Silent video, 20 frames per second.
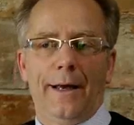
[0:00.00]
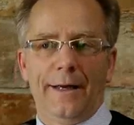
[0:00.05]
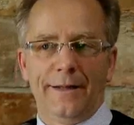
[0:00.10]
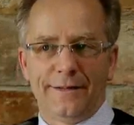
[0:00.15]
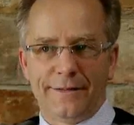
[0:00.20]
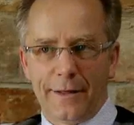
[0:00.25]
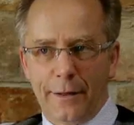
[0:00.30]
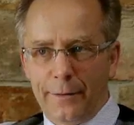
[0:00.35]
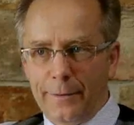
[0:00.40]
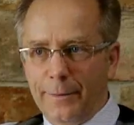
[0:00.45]
I
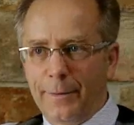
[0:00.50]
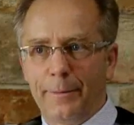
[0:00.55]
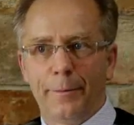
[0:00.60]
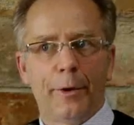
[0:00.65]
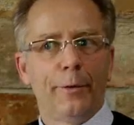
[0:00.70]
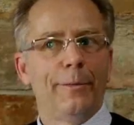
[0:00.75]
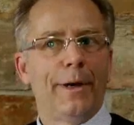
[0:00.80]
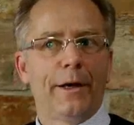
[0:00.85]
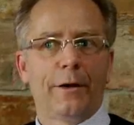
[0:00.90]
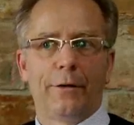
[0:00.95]
still
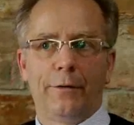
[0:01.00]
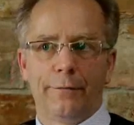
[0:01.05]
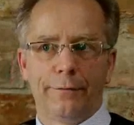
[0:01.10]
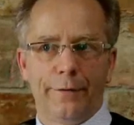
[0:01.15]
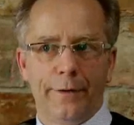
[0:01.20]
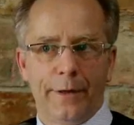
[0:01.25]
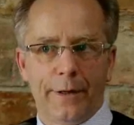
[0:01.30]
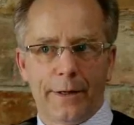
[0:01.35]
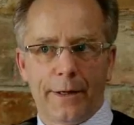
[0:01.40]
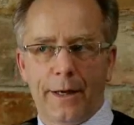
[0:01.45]
remember my
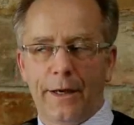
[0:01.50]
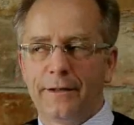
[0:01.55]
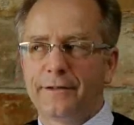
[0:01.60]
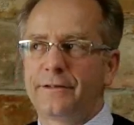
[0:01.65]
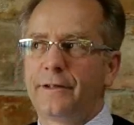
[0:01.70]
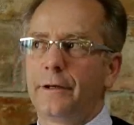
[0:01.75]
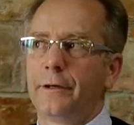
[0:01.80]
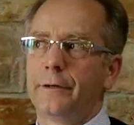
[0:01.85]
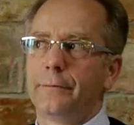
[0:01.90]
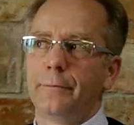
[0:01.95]
conflict, I
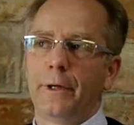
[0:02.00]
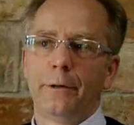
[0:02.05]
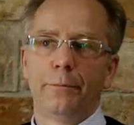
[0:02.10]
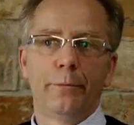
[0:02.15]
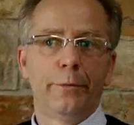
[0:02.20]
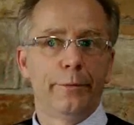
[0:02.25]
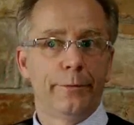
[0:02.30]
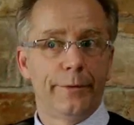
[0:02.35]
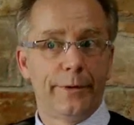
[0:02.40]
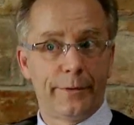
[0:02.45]
still
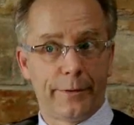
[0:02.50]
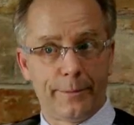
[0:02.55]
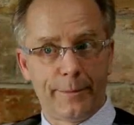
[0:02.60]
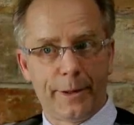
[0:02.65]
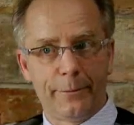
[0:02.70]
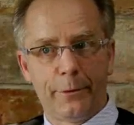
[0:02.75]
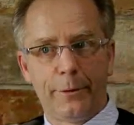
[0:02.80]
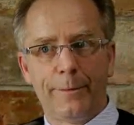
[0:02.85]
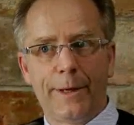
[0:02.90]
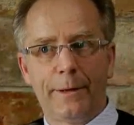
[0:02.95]

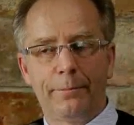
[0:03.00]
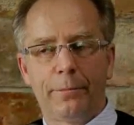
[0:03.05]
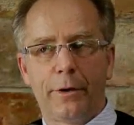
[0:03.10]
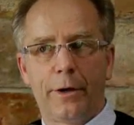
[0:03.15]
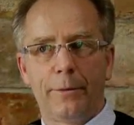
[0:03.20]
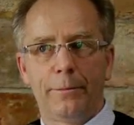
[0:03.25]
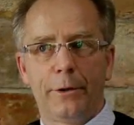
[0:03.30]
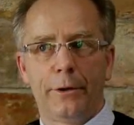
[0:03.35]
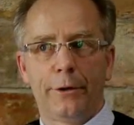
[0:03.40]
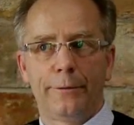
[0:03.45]
remember my
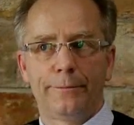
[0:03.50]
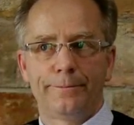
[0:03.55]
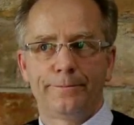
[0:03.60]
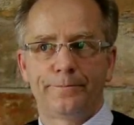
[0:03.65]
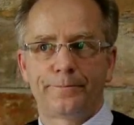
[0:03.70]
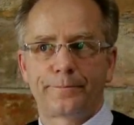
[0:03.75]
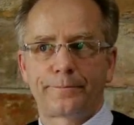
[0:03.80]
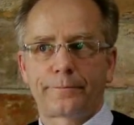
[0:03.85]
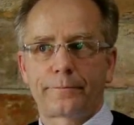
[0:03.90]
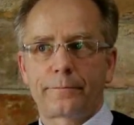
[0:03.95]

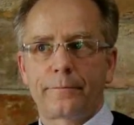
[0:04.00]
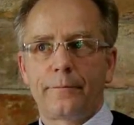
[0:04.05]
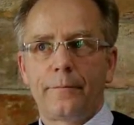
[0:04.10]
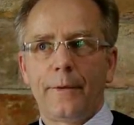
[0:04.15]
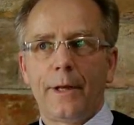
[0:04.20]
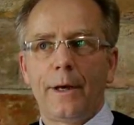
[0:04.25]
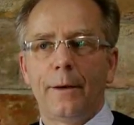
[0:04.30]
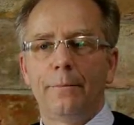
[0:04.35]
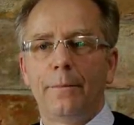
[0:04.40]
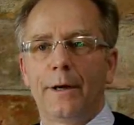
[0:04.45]
problem,
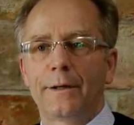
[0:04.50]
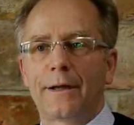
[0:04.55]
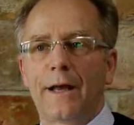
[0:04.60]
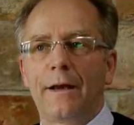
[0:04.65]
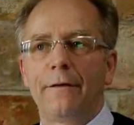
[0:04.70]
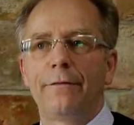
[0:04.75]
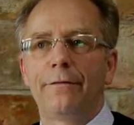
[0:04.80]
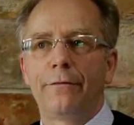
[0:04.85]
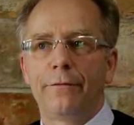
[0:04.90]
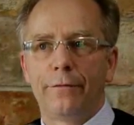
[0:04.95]
but
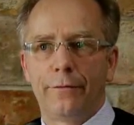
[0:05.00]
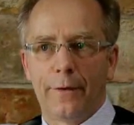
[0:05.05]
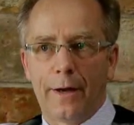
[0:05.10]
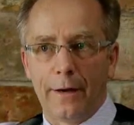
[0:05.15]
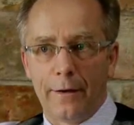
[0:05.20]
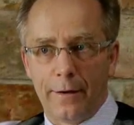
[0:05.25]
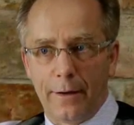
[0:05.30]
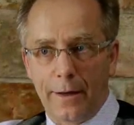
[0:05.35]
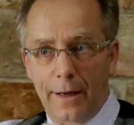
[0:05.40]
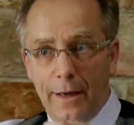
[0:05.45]
I
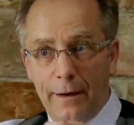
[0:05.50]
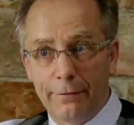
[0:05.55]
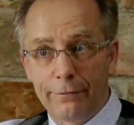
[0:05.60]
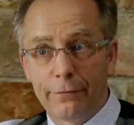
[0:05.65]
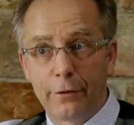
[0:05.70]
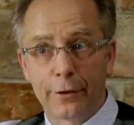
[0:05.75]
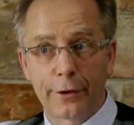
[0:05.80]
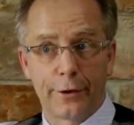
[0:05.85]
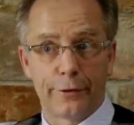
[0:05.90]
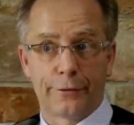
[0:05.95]
have
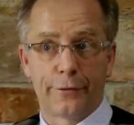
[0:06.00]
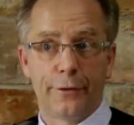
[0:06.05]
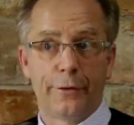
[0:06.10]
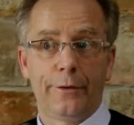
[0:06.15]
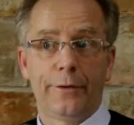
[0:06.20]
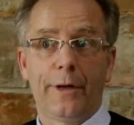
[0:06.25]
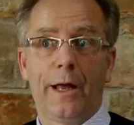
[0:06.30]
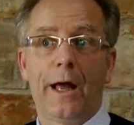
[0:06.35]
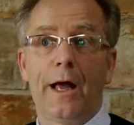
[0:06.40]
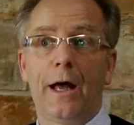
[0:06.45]

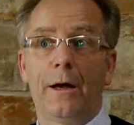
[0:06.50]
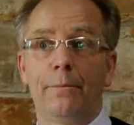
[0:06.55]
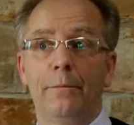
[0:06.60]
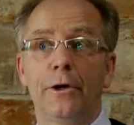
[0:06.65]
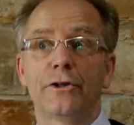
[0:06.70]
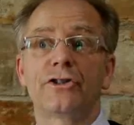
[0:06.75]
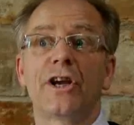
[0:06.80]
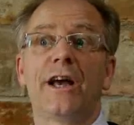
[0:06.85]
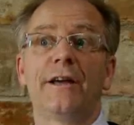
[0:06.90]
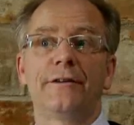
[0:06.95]
forgotten how
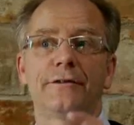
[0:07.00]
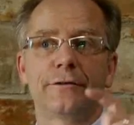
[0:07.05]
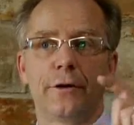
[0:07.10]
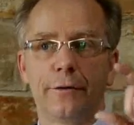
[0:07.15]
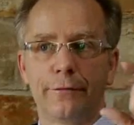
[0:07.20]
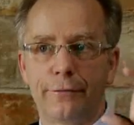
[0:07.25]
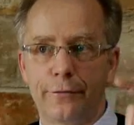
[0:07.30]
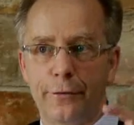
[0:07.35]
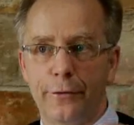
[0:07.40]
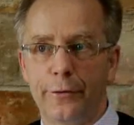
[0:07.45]
much I
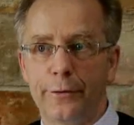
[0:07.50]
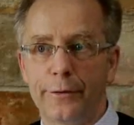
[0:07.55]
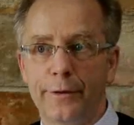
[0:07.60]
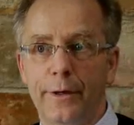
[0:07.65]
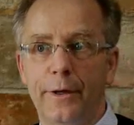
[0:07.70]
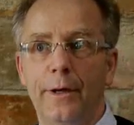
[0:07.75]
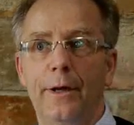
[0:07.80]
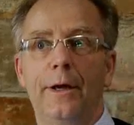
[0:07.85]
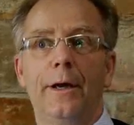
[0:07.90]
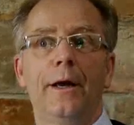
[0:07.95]

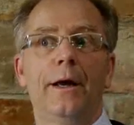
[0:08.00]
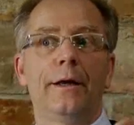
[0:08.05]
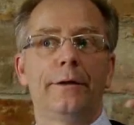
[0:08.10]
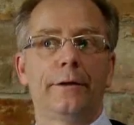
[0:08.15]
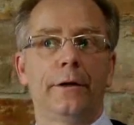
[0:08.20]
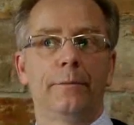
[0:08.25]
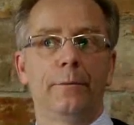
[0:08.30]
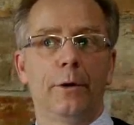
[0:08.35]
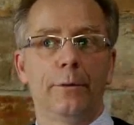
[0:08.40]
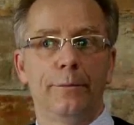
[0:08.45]
suffered
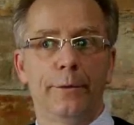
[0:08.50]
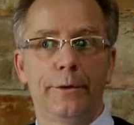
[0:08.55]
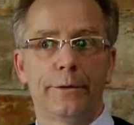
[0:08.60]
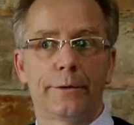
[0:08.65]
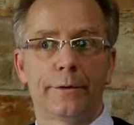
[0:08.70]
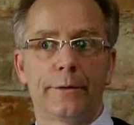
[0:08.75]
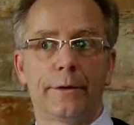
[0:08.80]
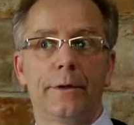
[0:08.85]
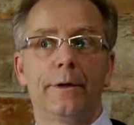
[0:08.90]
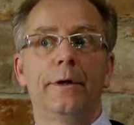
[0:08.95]
at the
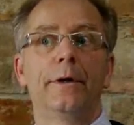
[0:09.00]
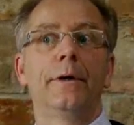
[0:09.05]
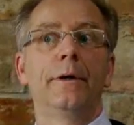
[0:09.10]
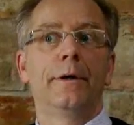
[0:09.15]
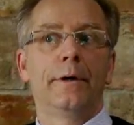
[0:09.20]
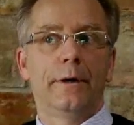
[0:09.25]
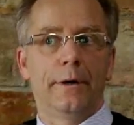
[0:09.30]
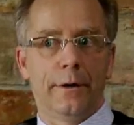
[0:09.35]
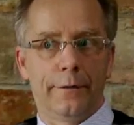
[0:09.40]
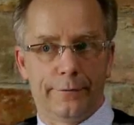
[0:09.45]
moment
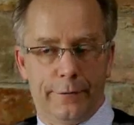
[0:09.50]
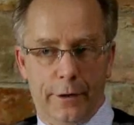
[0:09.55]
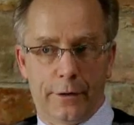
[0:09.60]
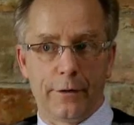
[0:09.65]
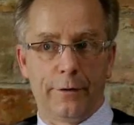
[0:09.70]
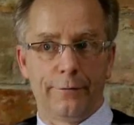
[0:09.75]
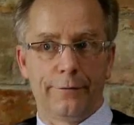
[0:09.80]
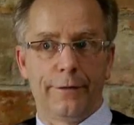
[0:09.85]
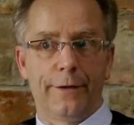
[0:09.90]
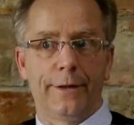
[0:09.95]
of the
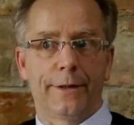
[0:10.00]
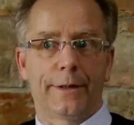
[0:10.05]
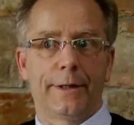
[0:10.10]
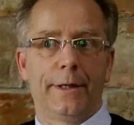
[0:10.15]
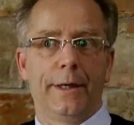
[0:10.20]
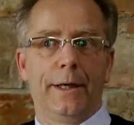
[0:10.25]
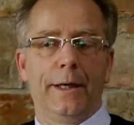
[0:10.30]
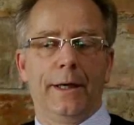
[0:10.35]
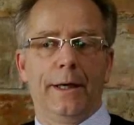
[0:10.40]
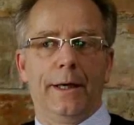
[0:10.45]

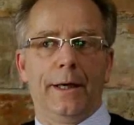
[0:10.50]
conflict.